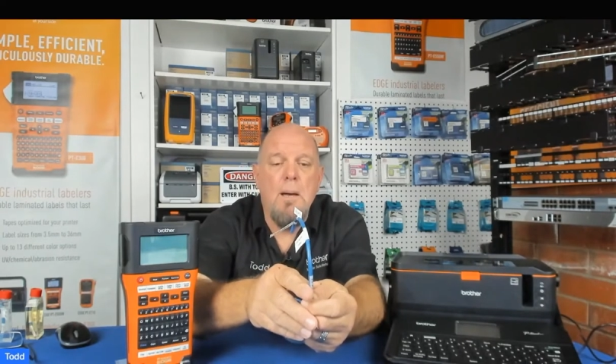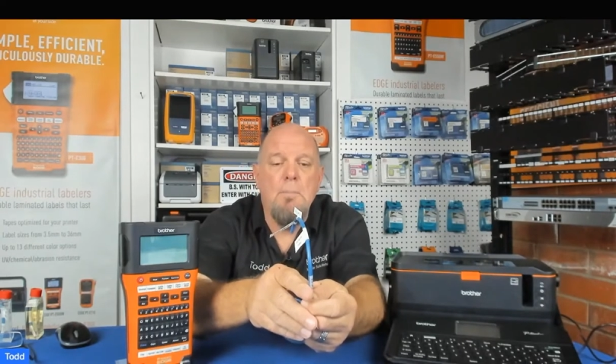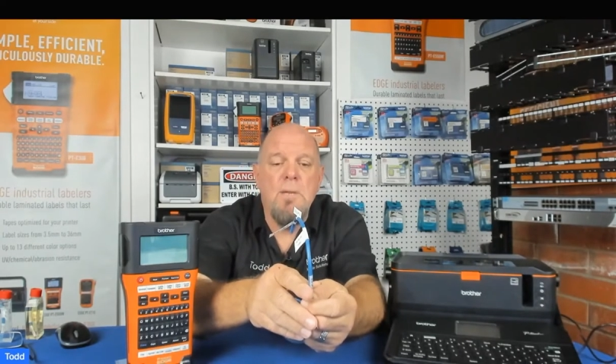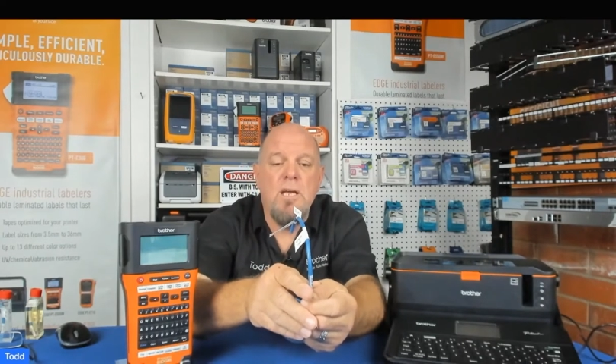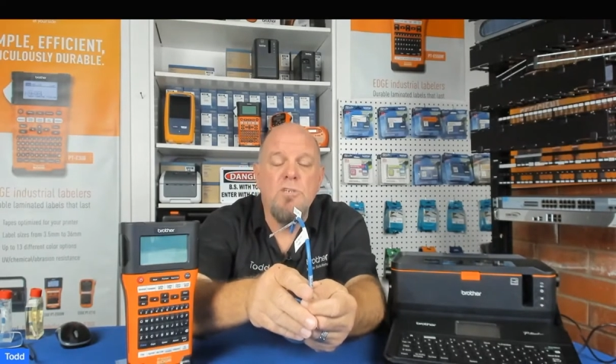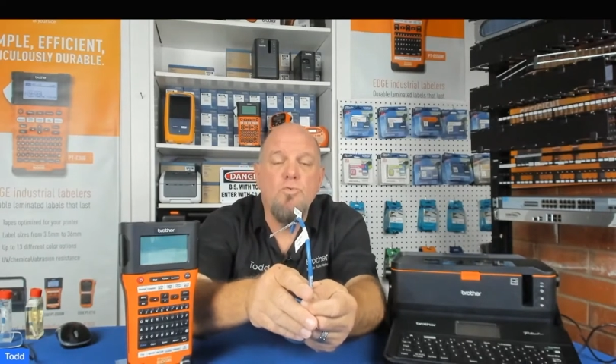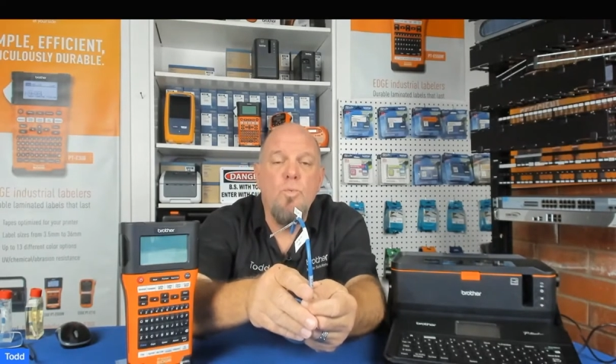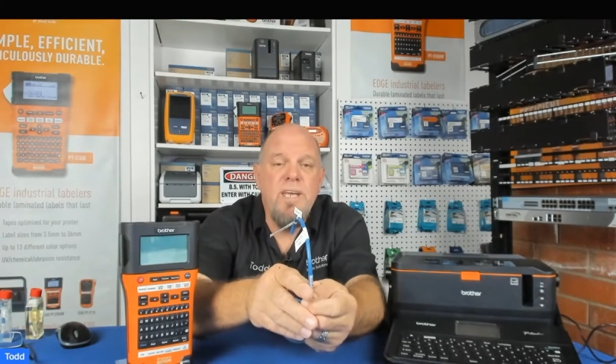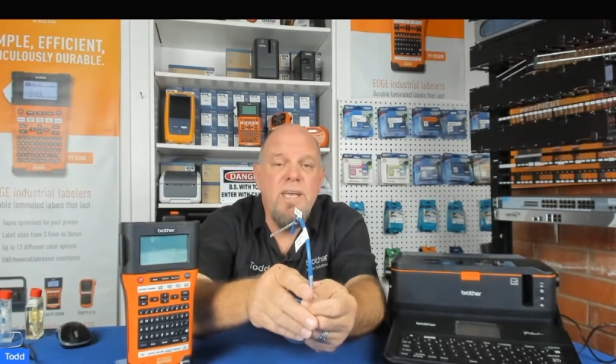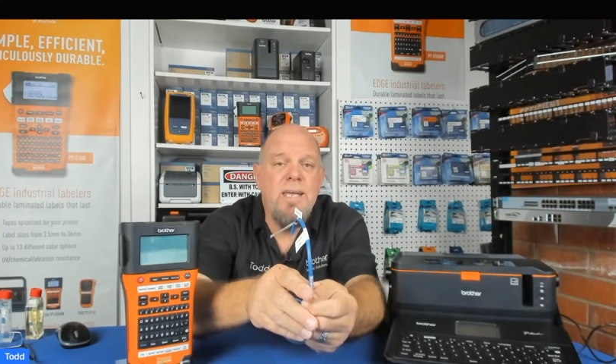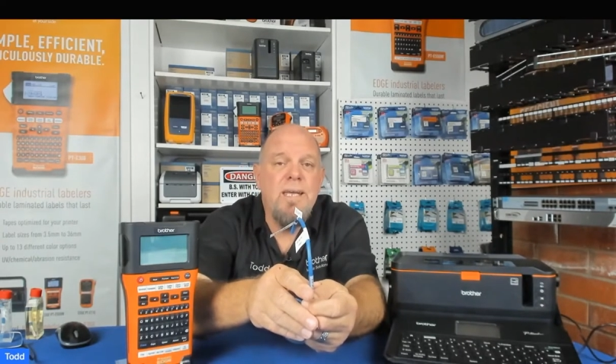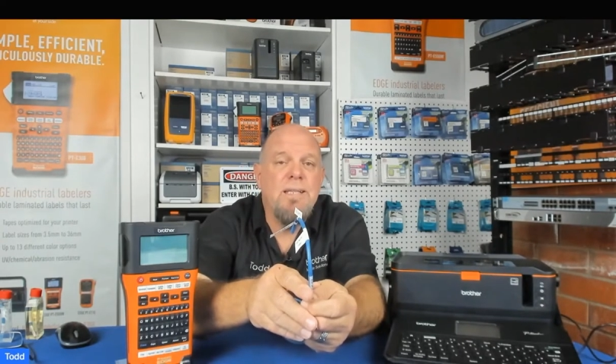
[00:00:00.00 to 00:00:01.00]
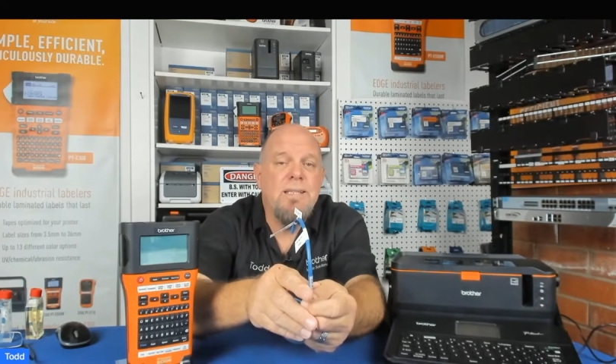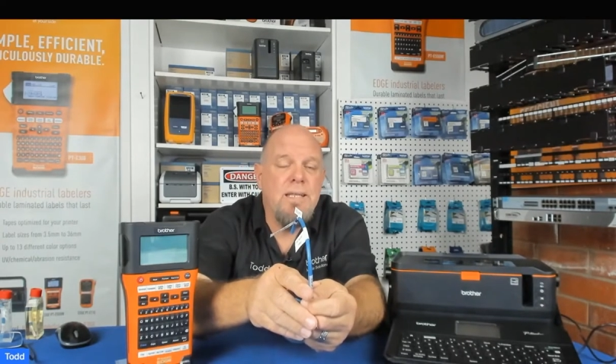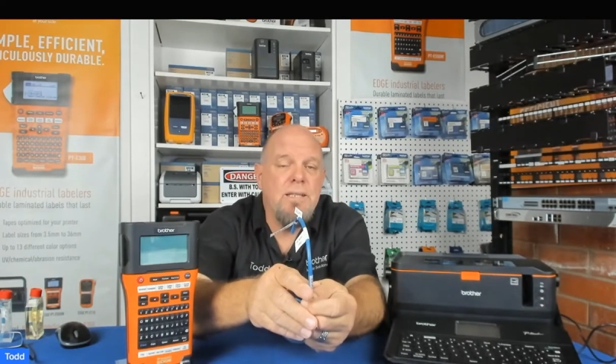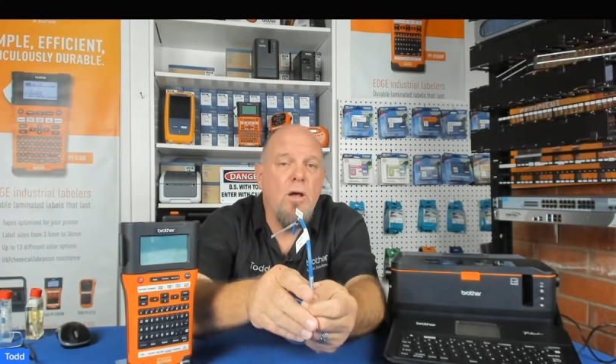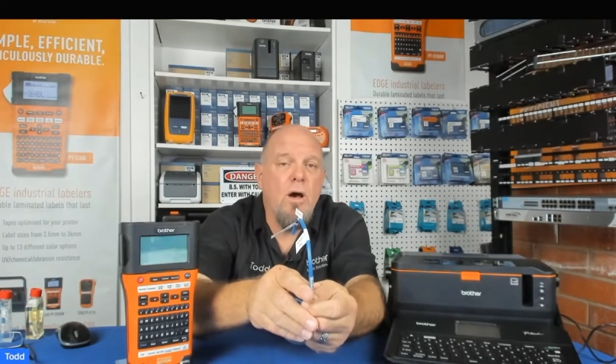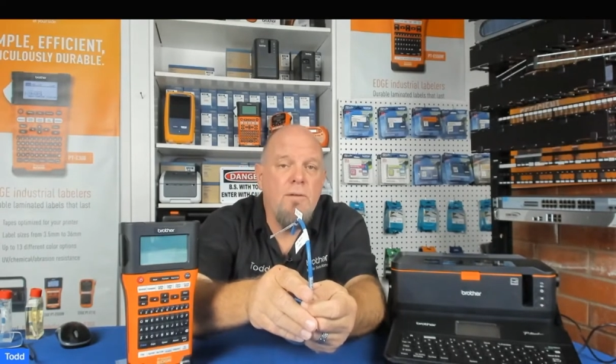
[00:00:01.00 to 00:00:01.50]
because we
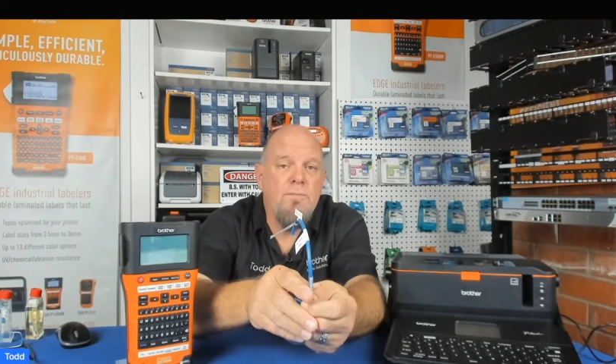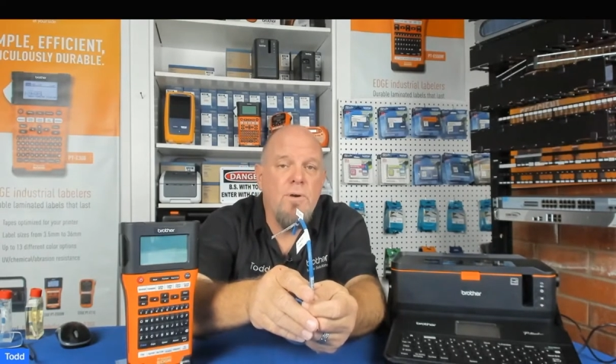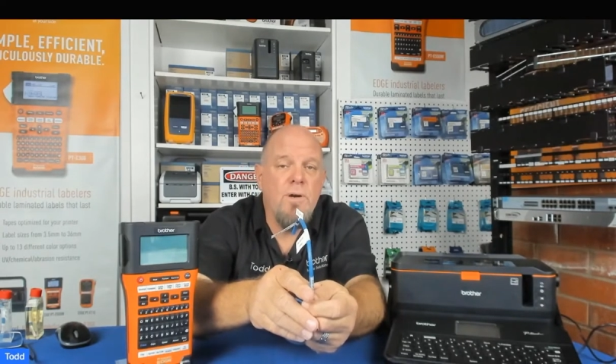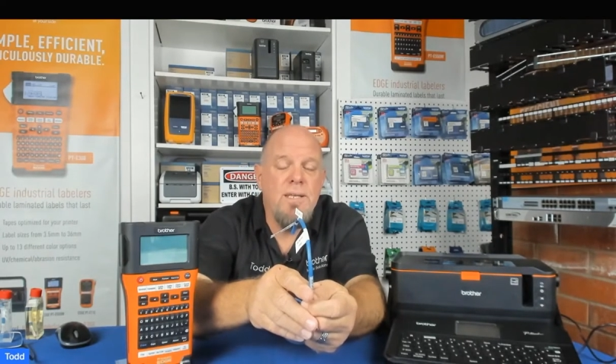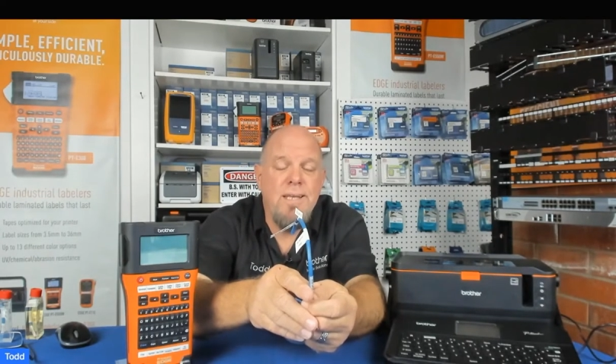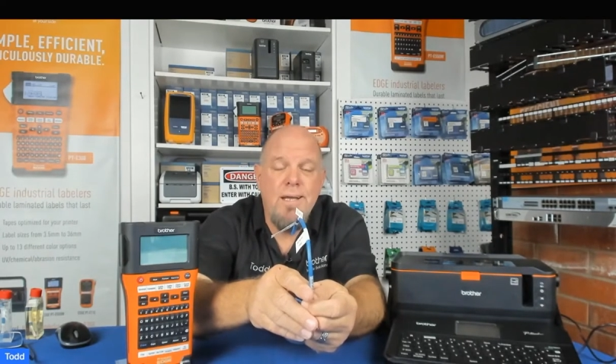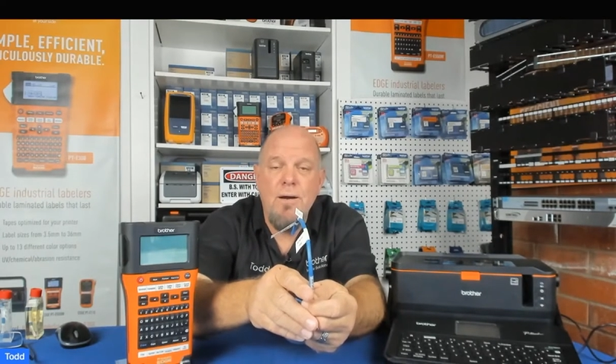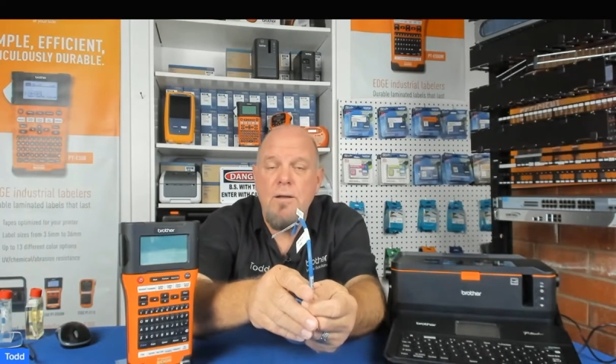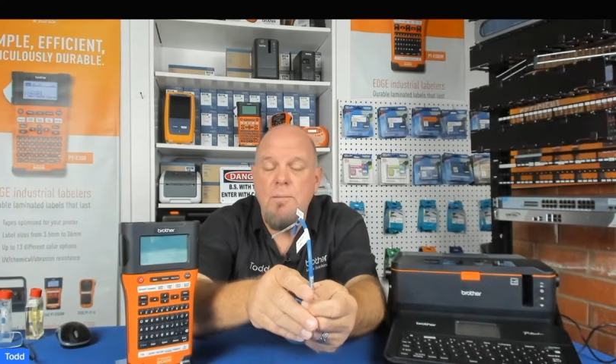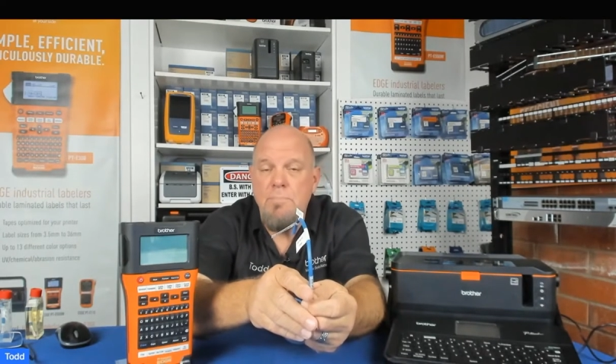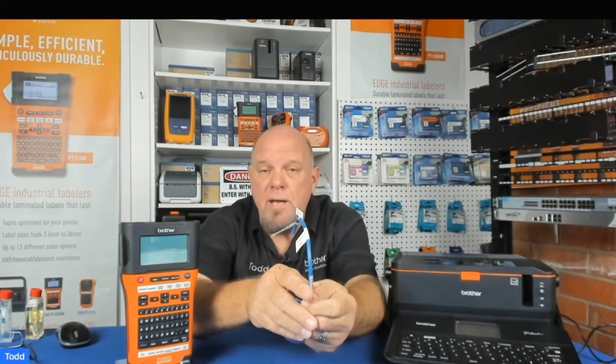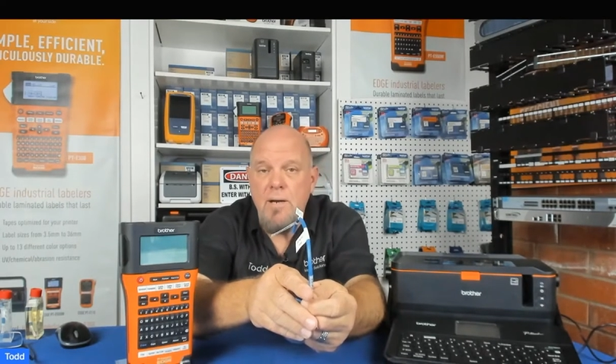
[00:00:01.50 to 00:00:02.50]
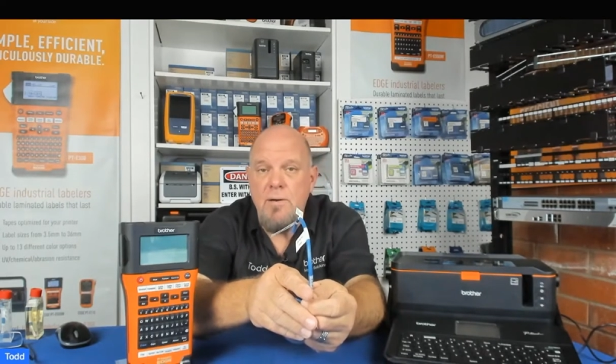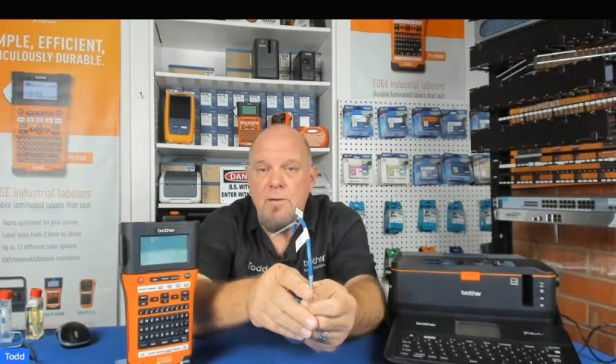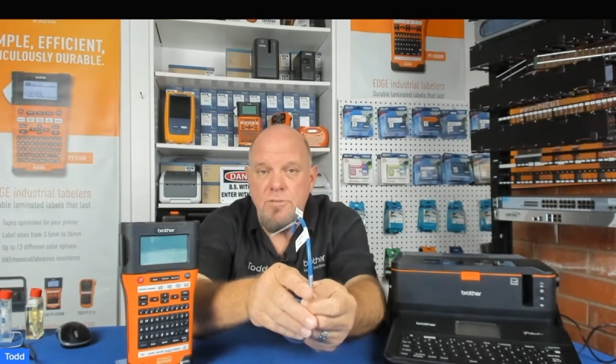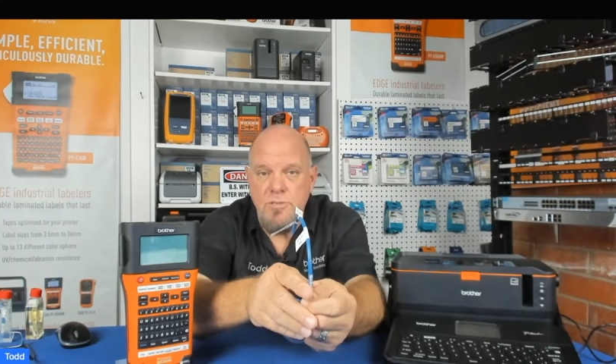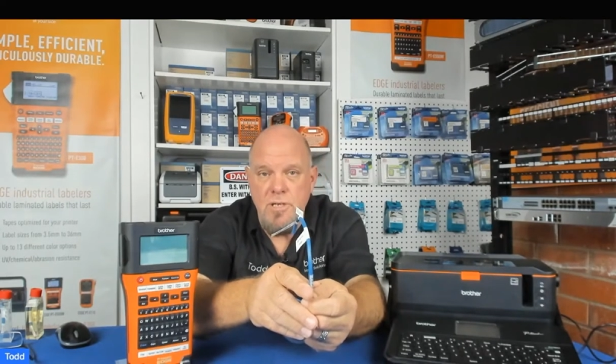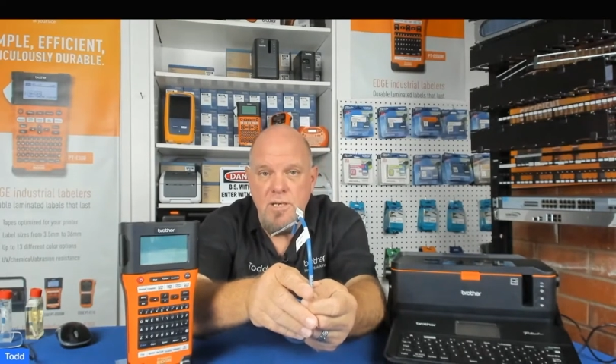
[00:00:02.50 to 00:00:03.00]
didn't offer it, yet our
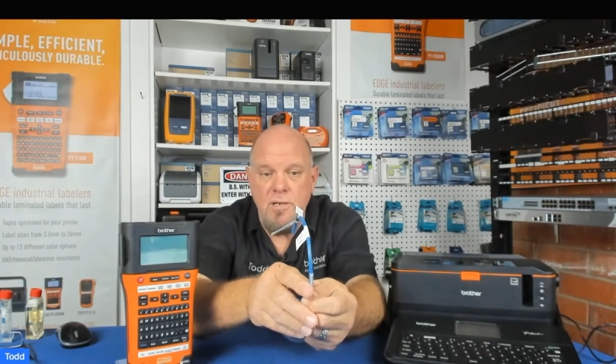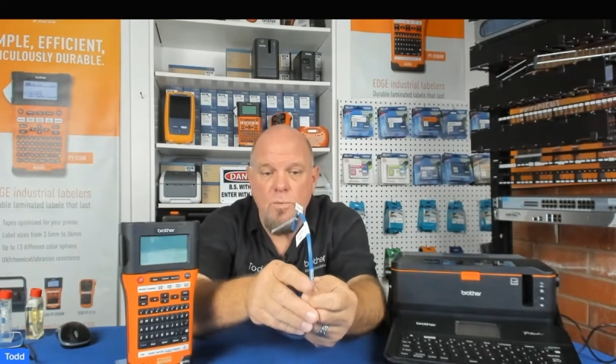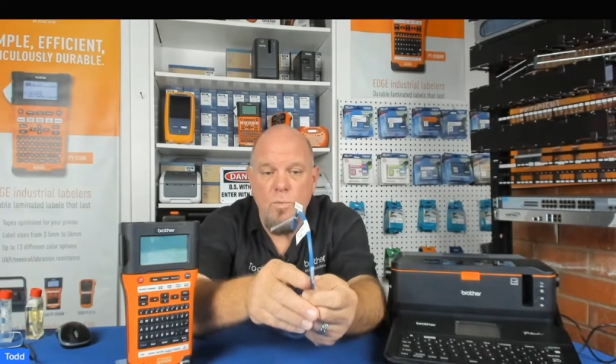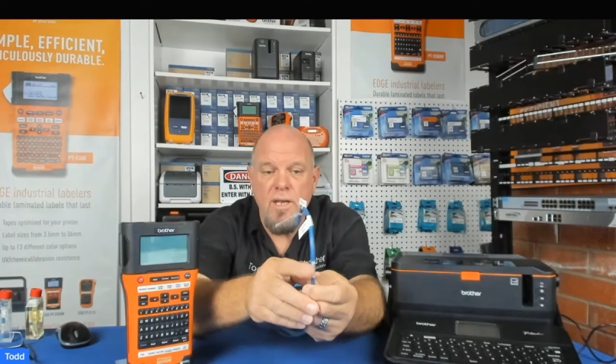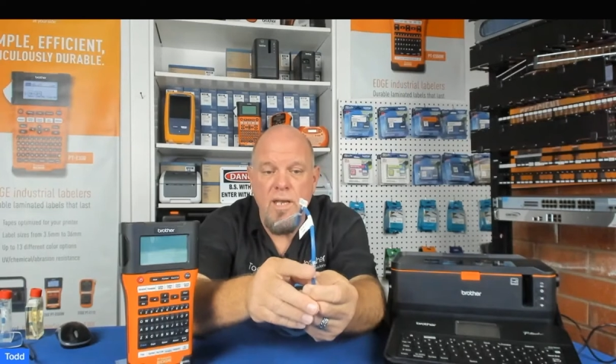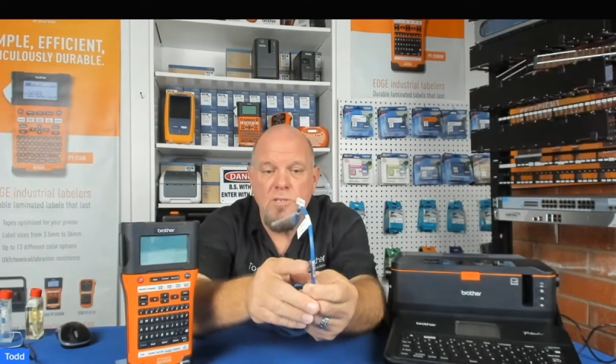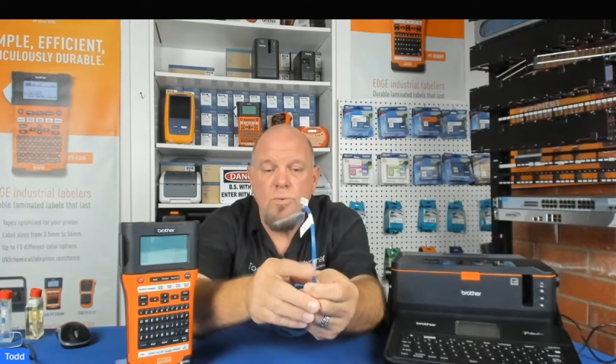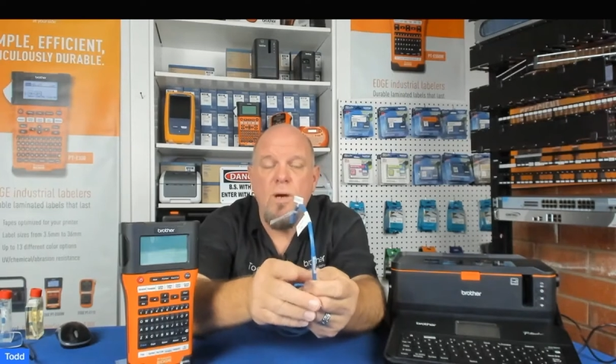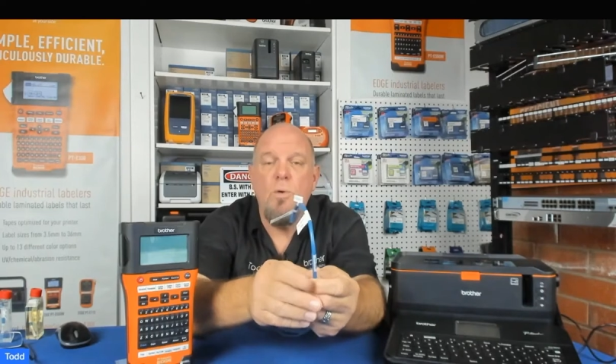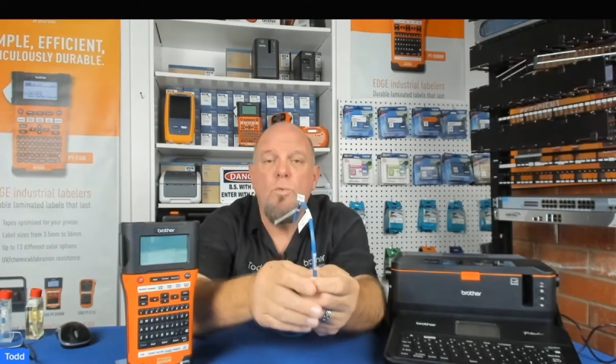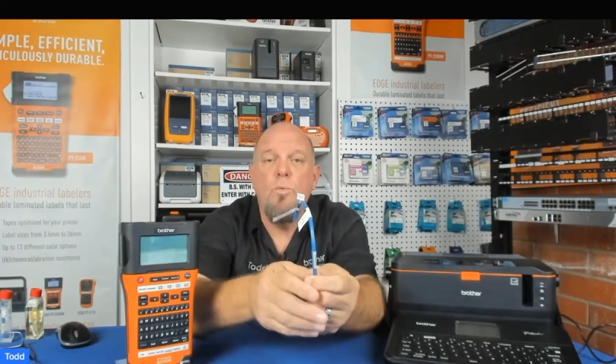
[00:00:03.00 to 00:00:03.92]
competitors did. Well, guess what?